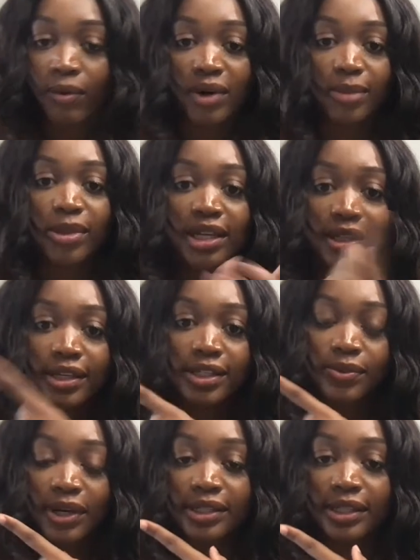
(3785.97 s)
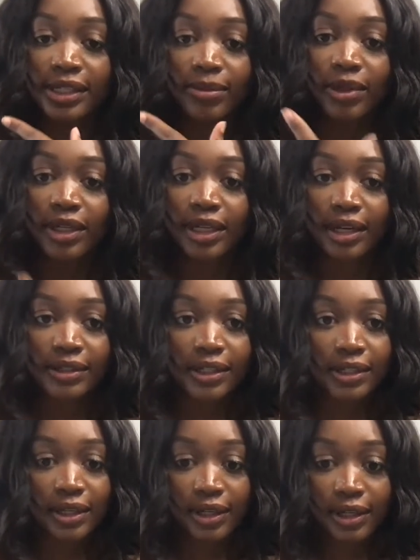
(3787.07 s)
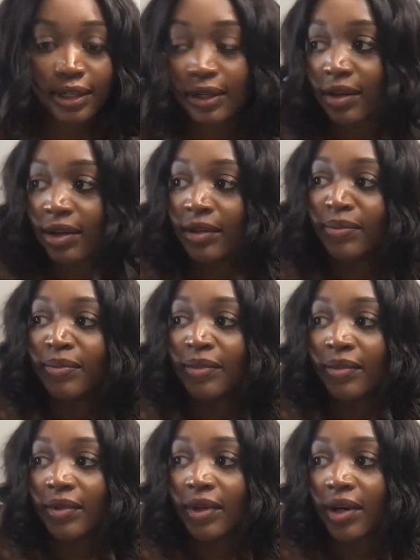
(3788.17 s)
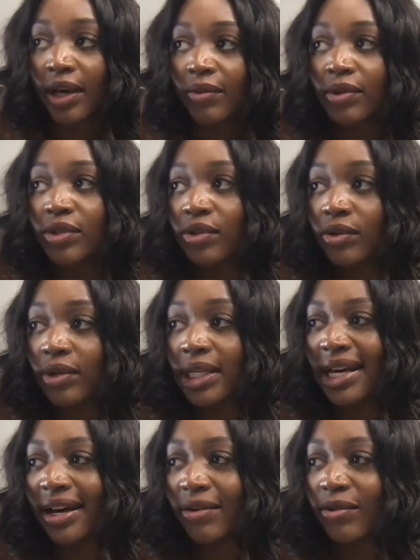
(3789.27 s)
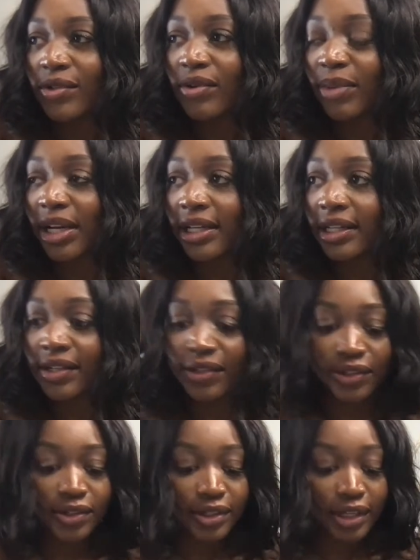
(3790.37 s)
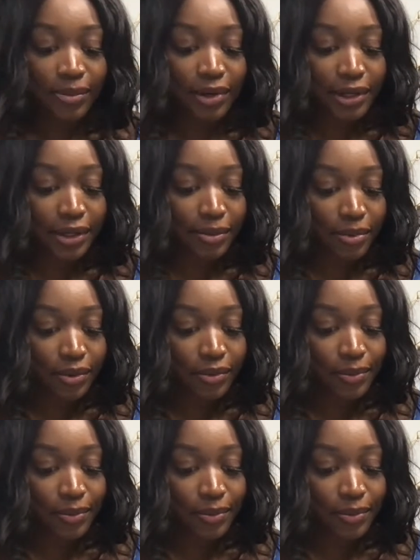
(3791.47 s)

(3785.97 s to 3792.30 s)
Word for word: When I'm looking this way, it's because I'm looking at TikTok. Okay, we'll do, yeah, we'll do a bunny. Easter's coming up.